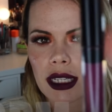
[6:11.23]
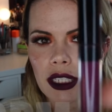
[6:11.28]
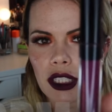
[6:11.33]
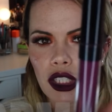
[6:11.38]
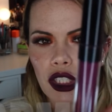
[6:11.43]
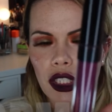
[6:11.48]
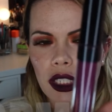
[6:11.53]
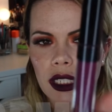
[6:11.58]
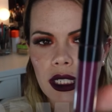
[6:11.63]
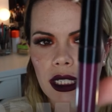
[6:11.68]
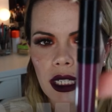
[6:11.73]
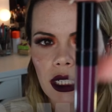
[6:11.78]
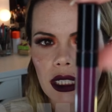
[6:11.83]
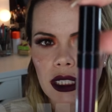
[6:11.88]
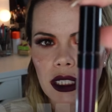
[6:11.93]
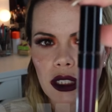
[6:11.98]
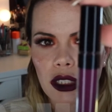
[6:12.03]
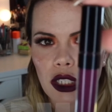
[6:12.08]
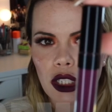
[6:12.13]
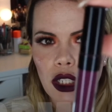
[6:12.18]
It's just a
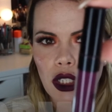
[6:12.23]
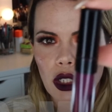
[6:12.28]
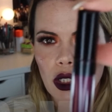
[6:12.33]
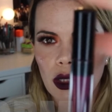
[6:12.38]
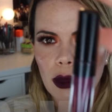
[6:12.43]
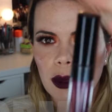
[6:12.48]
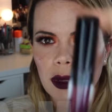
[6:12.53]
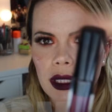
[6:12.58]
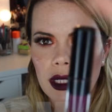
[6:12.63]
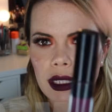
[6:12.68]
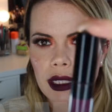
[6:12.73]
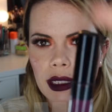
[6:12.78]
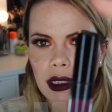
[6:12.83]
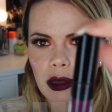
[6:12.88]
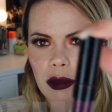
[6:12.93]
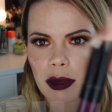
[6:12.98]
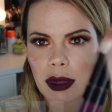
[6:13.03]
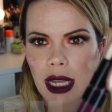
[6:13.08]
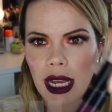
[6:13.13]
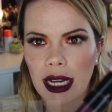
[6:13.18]
clear tube with this
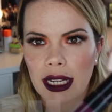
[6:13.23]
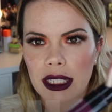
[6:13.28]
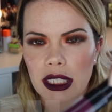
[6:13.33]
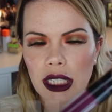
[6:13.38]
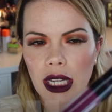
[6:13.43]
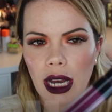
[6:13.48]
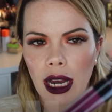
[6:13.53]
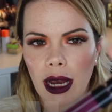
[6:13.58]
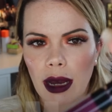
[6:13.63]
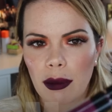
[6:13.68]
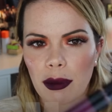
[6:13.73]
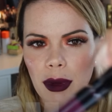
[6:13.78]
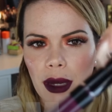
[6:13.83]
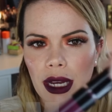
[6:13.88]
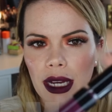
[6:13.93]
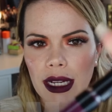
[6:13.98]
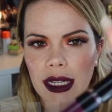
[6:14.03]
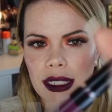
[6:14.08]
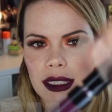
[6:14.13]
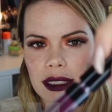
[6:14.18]
little black top
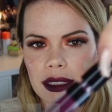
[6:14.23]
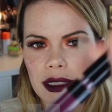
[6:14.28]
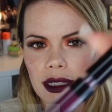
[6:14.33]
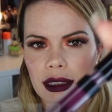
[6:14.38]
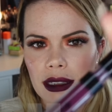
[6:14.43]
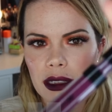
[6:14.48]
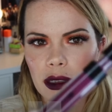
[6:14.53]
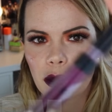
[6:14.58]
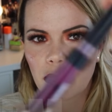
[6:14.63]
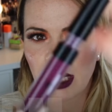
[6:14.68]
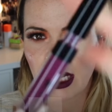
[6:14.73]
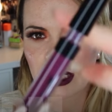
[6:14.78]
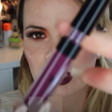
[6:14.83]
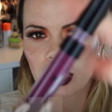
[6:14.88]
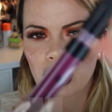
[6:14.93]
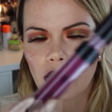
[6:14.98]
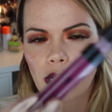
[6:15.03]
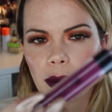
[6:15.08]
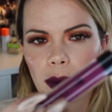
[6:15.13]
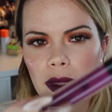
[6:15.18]
and a little
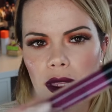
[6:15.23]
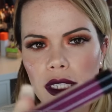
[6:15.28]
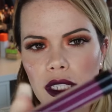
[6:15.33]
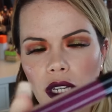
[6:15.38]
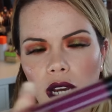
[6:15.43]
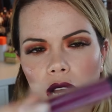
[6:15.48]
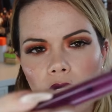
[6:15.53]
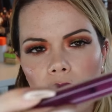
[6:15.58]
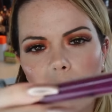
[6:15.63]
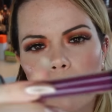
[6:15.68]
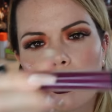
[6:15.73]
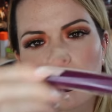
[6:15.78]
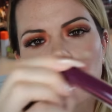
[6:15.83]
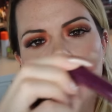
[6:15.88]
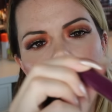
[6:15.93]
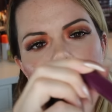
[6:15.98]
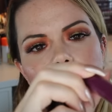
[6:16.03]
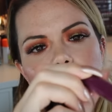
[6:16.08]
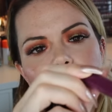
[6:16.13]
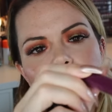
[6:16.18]
black stripe at the top.
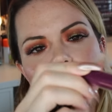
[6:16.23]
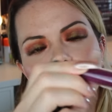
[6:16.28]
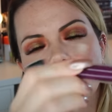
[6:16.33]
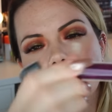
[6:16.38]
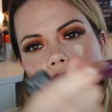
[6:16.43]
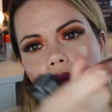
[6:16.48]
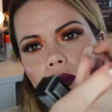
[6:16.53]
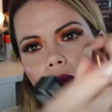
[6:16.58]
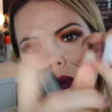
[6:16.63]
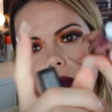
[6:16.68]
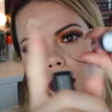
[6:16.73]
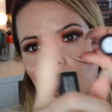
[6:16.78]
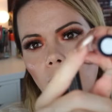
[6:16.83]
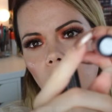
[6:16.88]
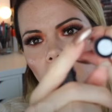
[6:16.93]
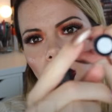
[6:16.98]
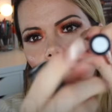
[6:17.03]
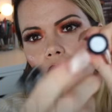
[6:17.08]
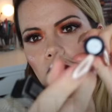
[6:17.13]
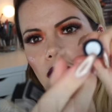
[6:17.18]

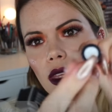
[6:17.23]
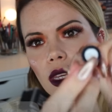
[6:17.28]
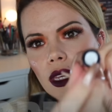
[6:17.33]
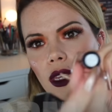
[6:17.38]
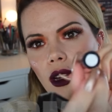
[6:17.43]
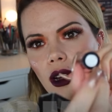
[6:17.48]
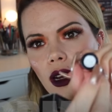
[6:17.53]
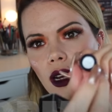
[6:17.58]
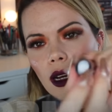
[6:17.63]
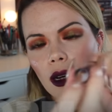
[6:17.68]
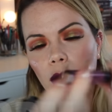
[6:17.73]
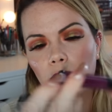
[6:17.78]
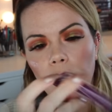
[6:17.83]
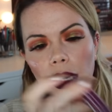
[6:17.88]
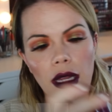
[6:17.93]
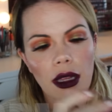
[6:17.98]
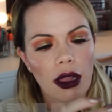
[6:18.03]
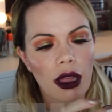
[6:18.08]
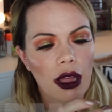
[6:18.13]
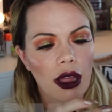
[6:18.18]
The, um,
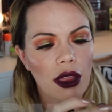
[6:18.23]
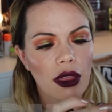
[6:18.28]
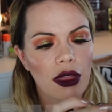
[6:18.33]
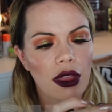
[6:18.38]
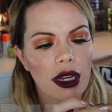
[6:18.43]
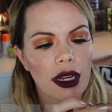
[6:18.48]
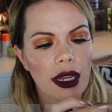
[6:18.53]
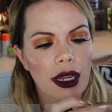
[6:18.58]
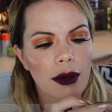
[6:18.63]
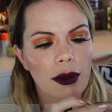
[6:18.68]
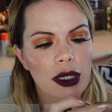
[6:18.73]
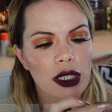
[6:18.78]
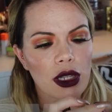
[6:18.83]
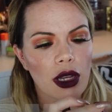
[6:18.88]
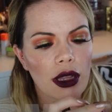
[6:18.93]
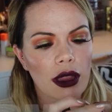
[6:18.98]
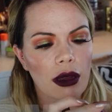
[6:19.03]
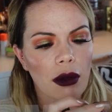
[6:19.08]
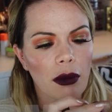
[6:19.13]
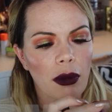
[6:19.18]
the name is
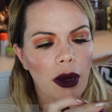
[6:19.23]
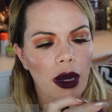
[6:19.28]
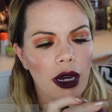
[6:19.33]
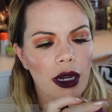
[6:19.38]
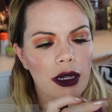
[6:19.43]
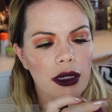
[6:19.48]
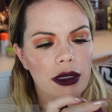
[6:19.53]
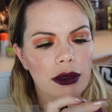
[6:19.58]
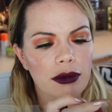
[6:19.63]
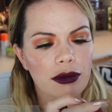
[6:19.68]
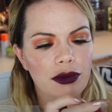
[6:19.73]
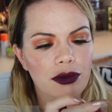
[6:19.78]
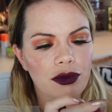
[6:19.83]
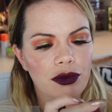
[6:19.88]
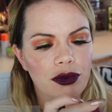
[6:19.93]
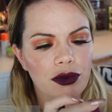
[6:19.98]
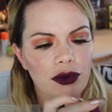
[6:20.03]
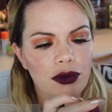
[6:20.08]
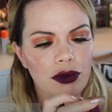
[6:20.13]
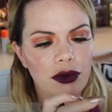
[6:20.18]
on the bottom
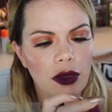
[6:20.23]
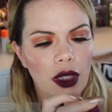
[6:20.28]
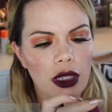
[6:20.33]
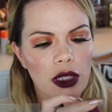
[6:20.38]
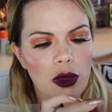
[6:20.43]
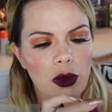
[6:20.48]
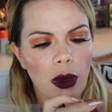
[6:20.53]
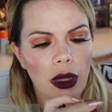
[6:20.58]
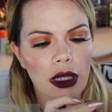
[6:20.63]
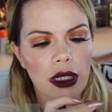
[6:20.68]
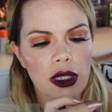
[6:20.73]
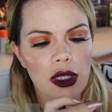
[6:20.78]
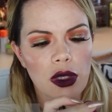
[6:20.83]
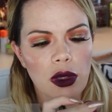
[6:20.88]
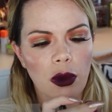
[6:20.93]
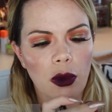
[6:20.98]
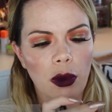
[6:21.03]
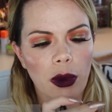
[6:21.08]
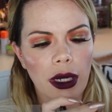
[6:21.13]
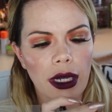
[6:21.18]
as well as
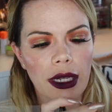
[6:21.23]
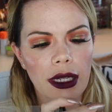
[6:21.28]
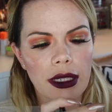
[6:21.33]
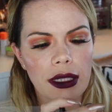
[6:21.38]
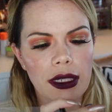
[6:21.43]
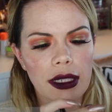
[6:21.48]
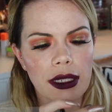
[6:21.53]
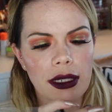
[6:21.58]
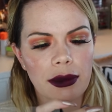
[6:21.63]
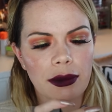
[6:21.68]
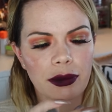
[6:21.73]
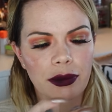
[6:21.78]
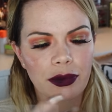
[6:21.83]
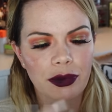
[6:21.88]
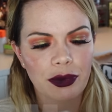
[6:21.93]
the weight.